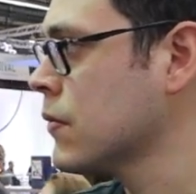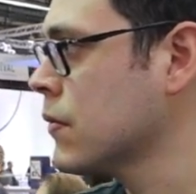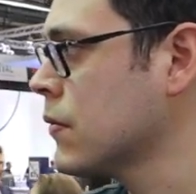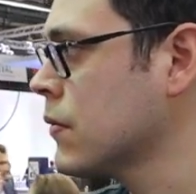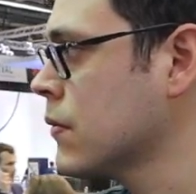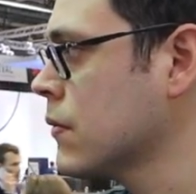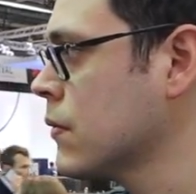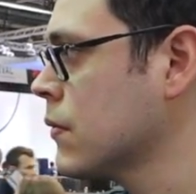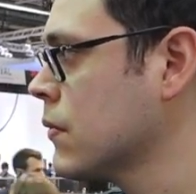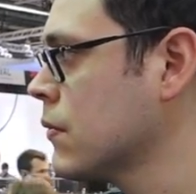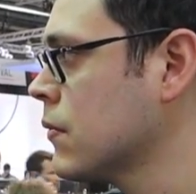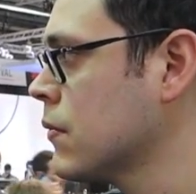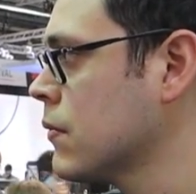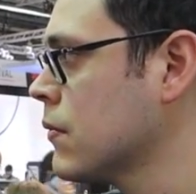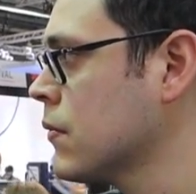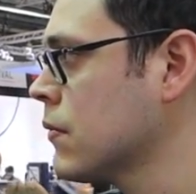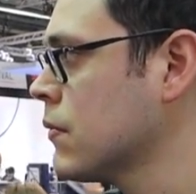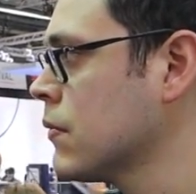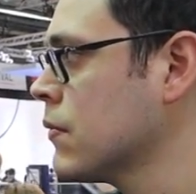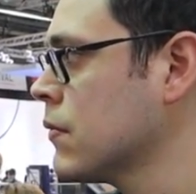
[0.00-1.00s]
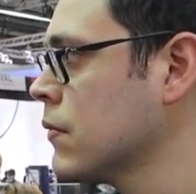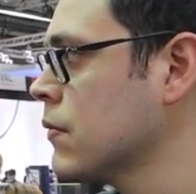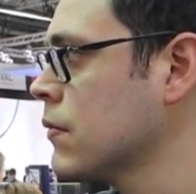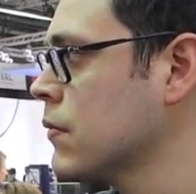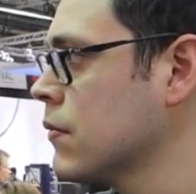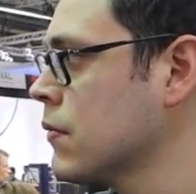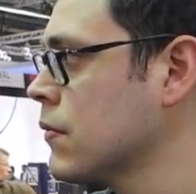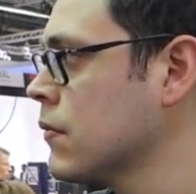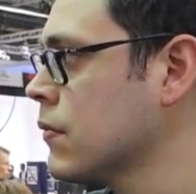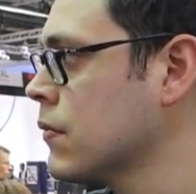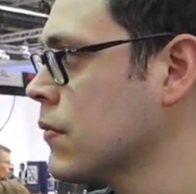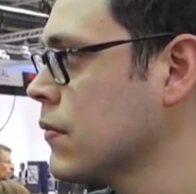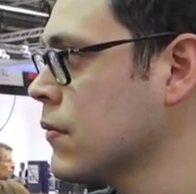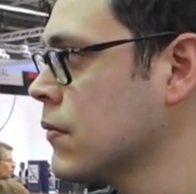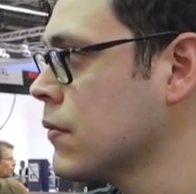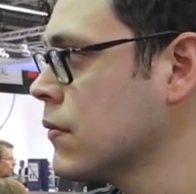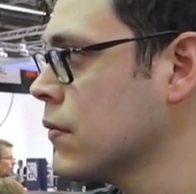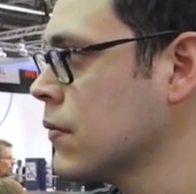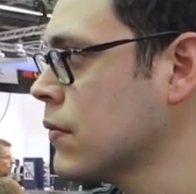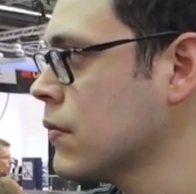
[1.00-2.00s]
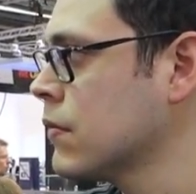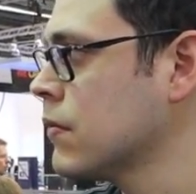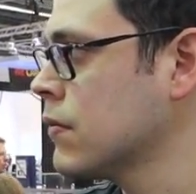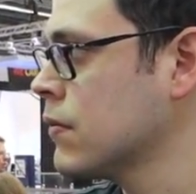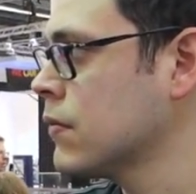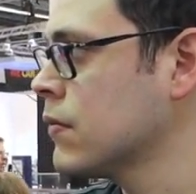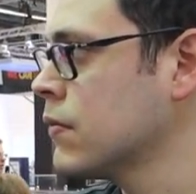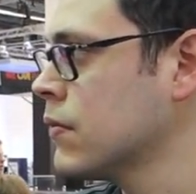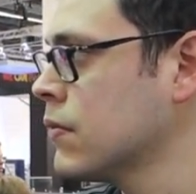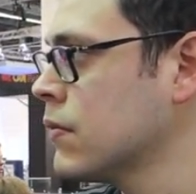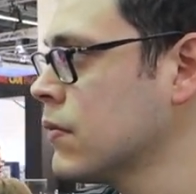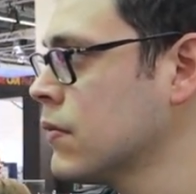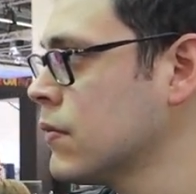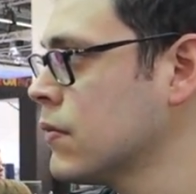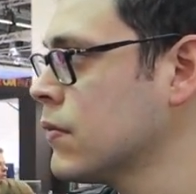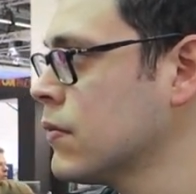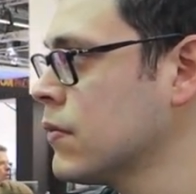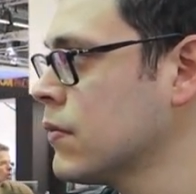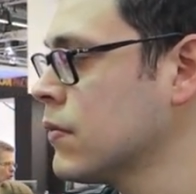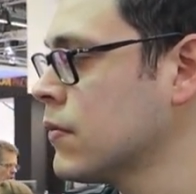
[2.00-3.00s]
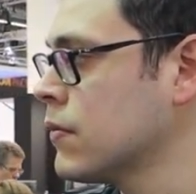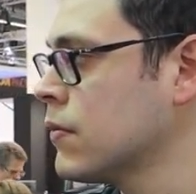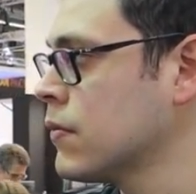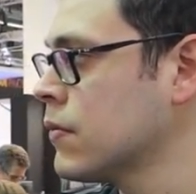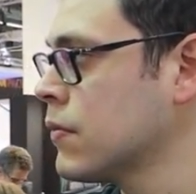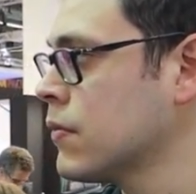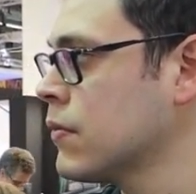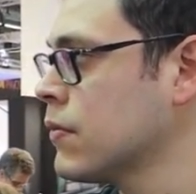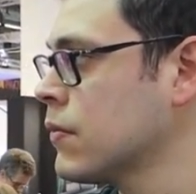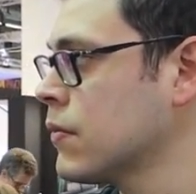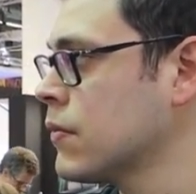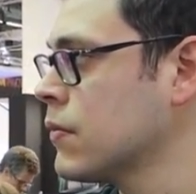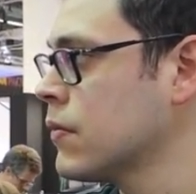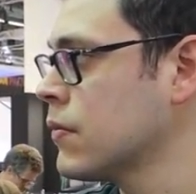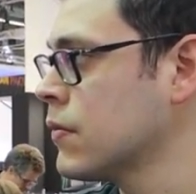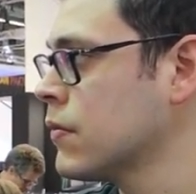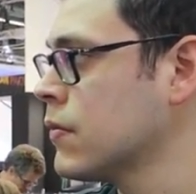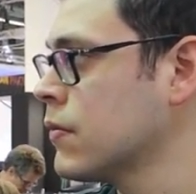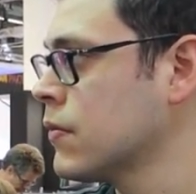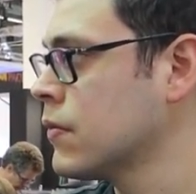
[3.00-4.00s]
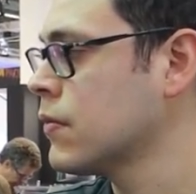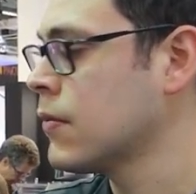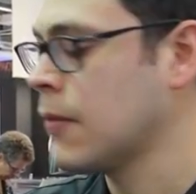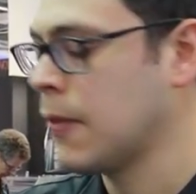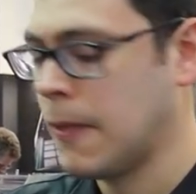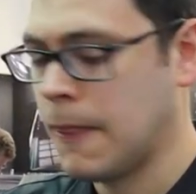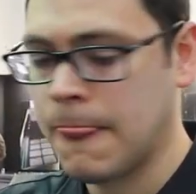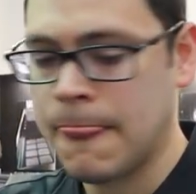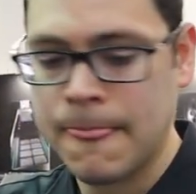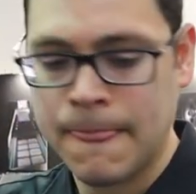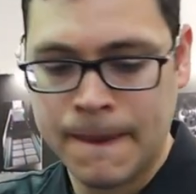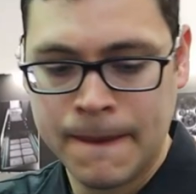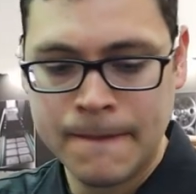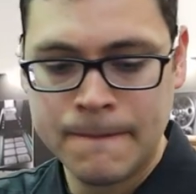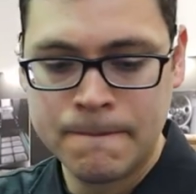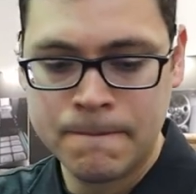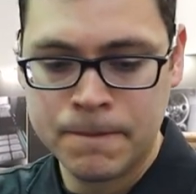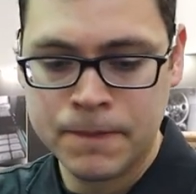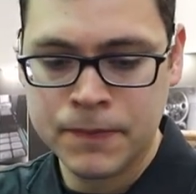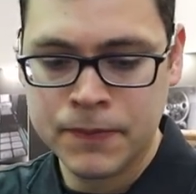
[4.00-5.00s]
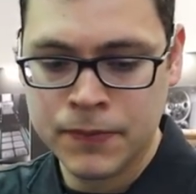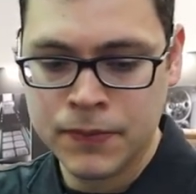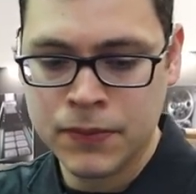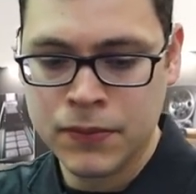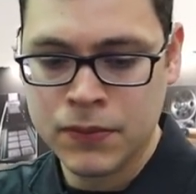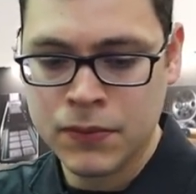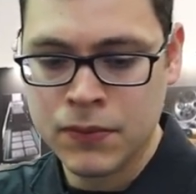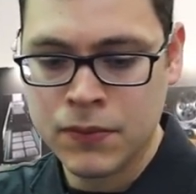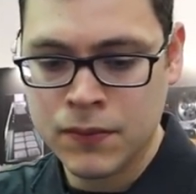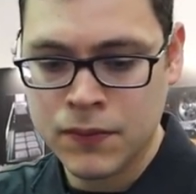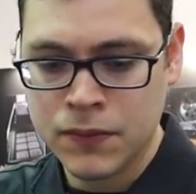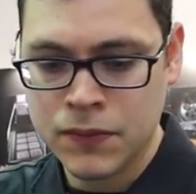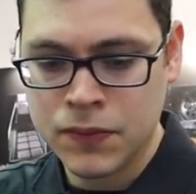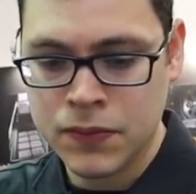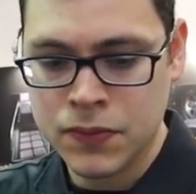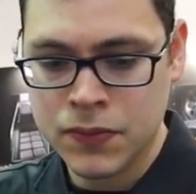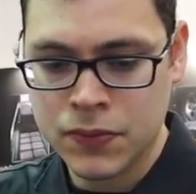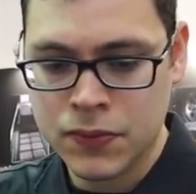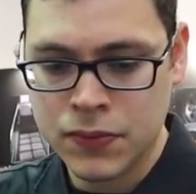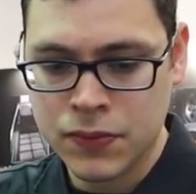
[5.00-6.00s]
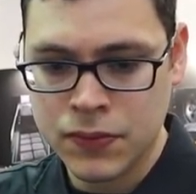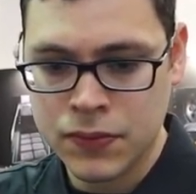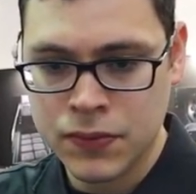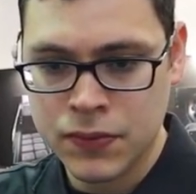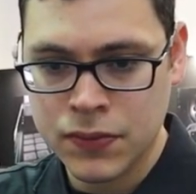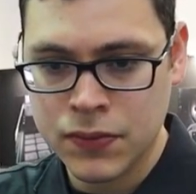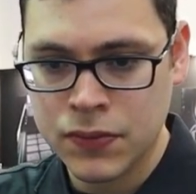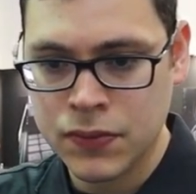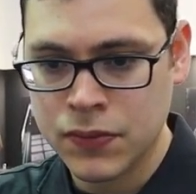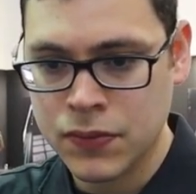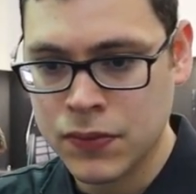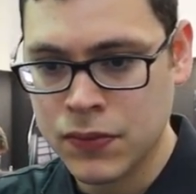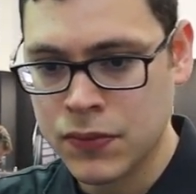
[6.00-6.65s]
(not speaking)